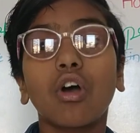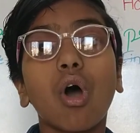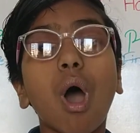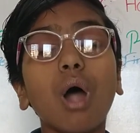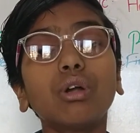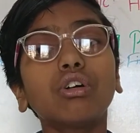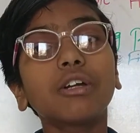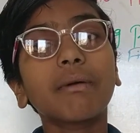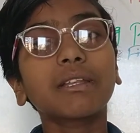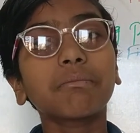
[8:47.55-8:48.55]
or do it
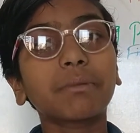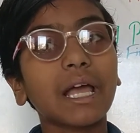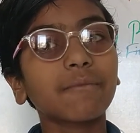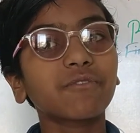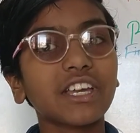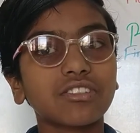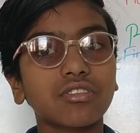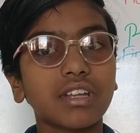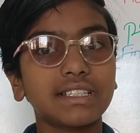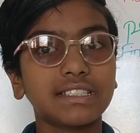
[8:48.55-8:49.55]
by the prime
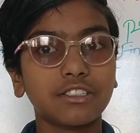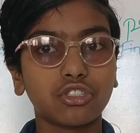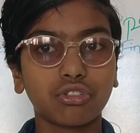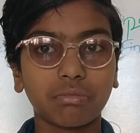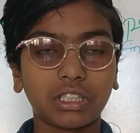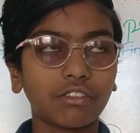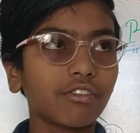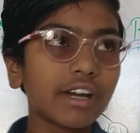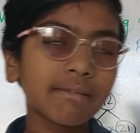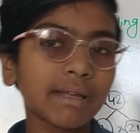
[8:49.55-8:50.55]
factorization method.
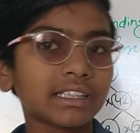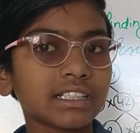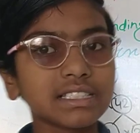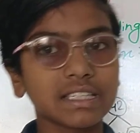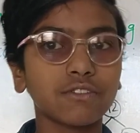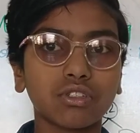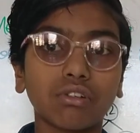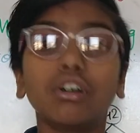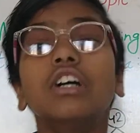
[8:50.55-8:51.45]
One method is given to you.